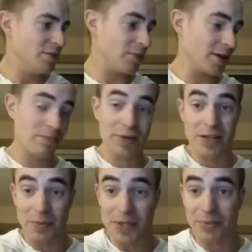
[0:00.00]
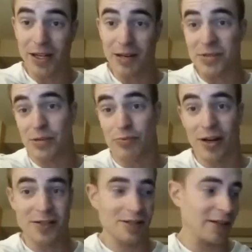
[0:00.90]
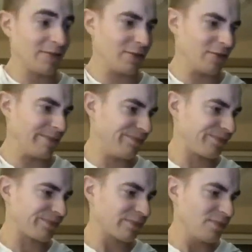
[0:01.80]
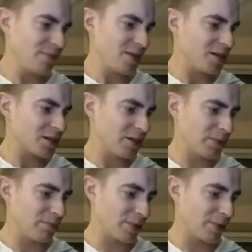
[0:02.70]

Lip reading: But I picked up some games, surprisingly, for a couple